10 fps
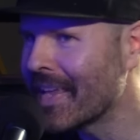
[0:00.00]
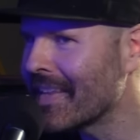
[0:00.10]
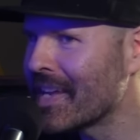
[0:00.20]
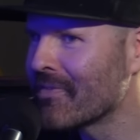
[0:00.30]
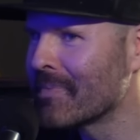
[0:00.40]
Then ever.
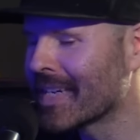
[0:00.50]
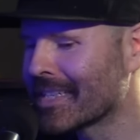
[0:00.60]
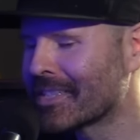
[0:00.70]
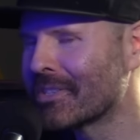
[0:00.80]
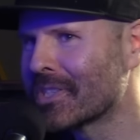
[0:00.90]
They even make
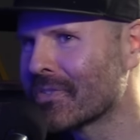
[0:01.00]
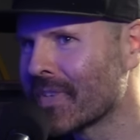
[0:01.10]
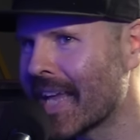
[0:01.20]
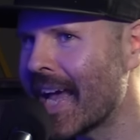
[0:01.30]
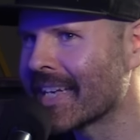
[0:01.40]
excuses for
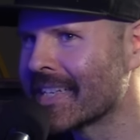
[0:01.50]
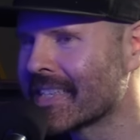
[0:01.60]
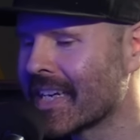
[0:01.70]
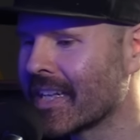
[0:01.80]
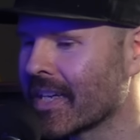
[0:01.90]
that and
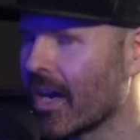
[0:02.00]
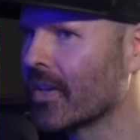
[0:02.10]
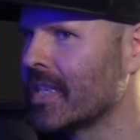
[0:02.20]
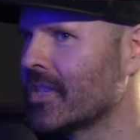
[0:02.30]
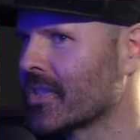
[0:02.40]
say like, oh,
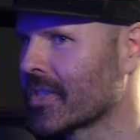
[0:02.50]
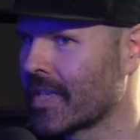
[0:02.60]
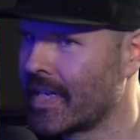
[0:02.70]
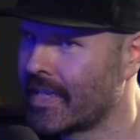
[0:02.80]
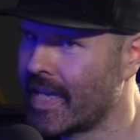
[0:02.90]
he's just
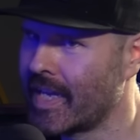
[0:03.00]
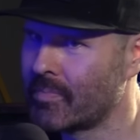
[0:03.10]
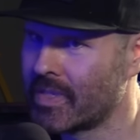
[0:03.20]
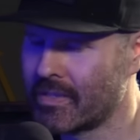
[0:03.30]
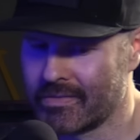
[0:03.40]
saying that
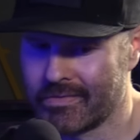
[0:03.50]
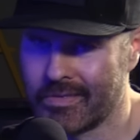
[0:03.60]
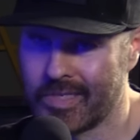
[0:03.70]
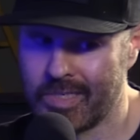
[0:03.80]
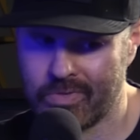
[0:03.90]
because of the
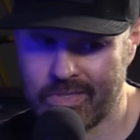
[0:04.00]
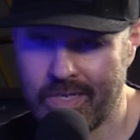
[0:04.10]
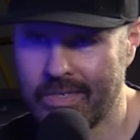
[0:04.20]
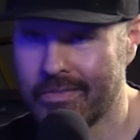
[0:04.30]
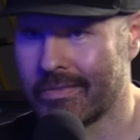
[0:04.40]
deep
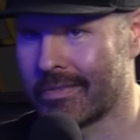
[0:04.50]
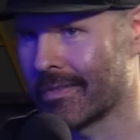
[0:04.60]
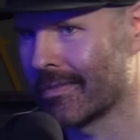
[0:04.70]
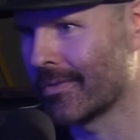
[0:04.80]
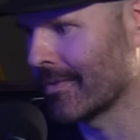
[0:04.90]
state is going
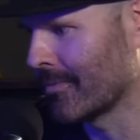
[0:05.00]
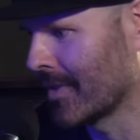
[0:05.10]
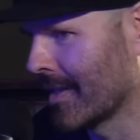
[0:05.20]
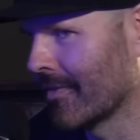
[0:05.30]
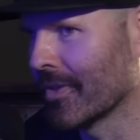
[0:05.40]
to, or
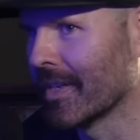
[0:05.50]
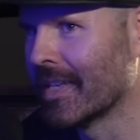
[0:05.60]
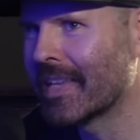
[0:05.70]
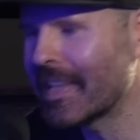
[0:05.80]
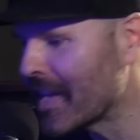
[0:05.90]
whatever.
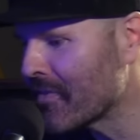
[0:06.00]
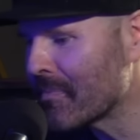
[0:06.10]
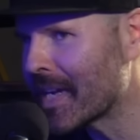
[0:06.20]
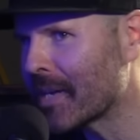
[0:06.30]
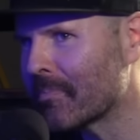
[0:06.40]
Then they even
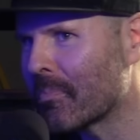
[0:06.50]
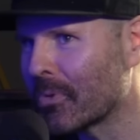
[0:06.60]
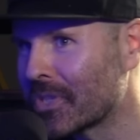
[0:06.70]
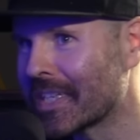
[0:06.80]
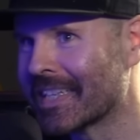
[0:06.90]
make up
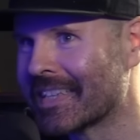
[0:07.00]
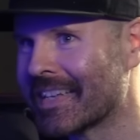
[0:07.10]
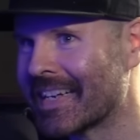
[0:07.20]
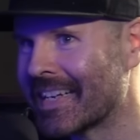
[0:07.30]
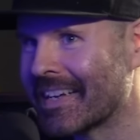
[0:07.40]
bullshit
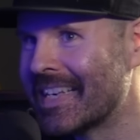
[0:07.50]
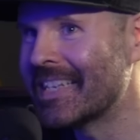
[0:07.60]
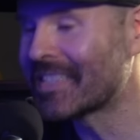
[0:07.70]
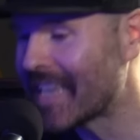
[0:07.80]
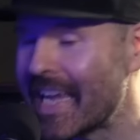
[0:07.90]
that
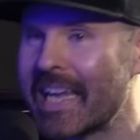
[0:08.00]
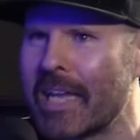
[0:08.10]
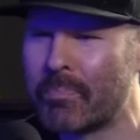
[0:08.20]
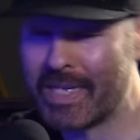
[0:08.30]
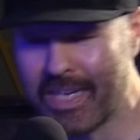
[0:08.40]
he's saying
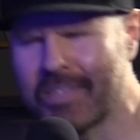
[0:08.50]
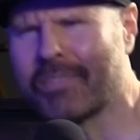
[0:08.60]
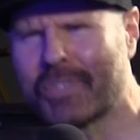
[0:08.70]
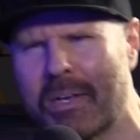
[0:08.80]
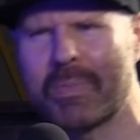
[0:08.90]
it because
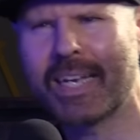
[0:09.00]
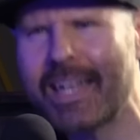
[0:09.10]
of something